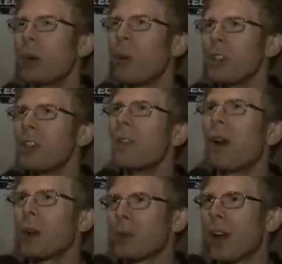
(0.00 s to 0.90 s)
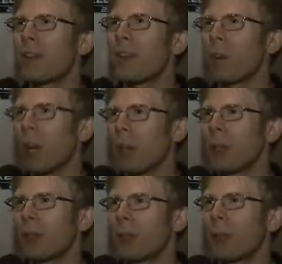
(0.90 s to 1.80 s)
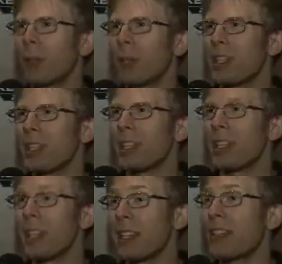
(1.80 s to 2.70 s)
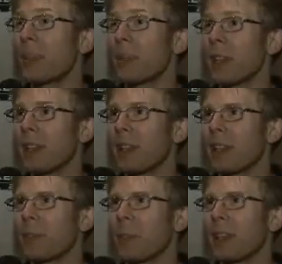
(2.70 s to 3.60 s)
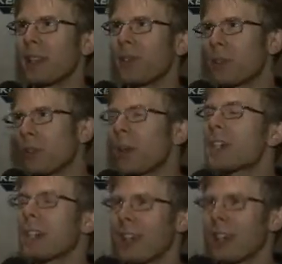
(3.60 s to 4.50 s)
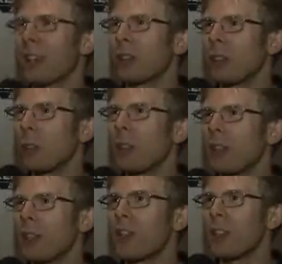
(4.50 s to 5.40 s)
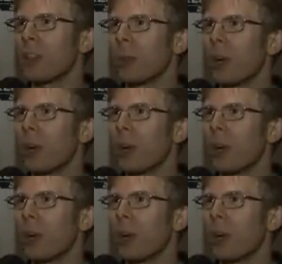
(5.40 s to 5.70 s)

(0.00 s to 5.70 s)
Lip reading: The question of hard drive requirements on the 360 is something that's been stressing us out a little bit this year,